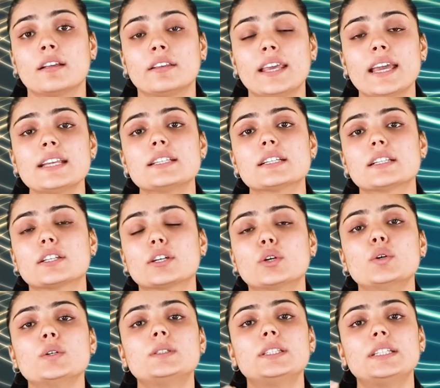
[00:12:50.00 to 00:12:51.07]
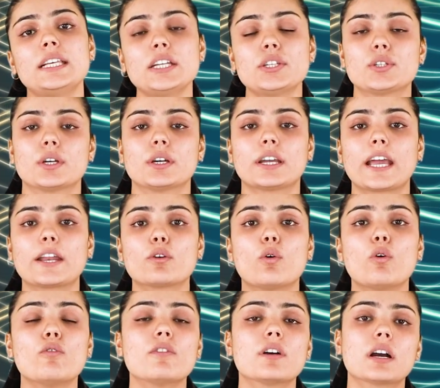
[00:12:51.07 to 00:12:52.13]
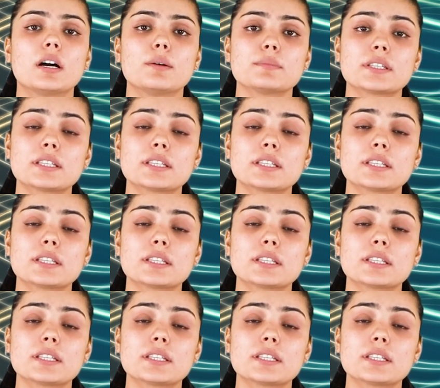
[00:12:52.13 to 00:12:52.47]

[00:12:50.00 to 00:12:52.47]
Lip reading: Yet the good teacher can overcome